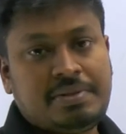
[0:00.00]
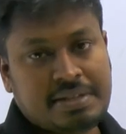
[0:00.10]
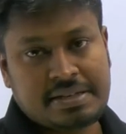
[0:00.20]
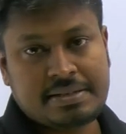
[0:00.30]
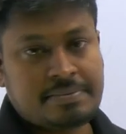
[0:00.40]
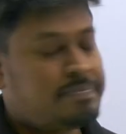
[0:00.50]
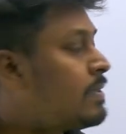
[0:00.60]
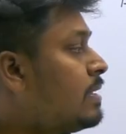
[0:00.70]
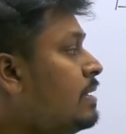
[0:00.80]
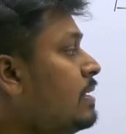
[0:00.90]
to 6.
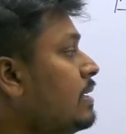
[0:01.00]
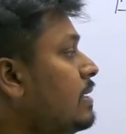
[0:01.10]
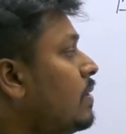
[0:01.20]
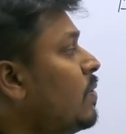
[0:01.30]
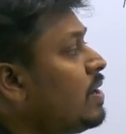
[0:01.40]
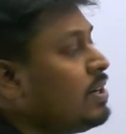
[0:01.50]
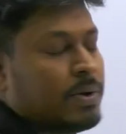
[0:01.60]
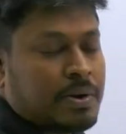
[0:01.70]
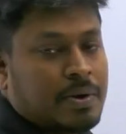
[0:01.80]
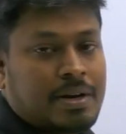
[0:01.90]
Got it
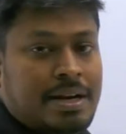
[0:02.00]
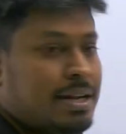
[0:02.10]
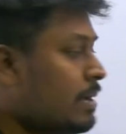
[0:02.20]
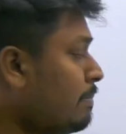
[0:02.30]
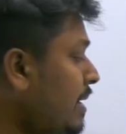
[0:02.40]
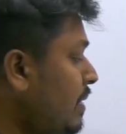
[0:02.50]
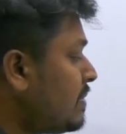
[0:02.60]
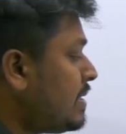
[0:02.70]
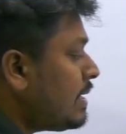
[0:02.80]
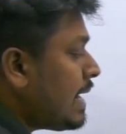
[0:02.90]
or not, right? By
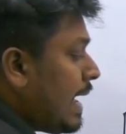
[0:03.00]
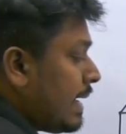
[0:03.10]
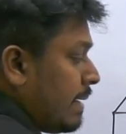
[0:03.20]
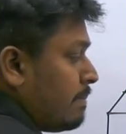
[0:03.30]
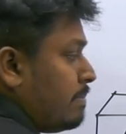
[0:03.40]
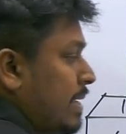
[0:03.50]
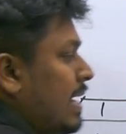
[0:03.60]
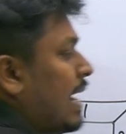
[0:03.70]
using diagram B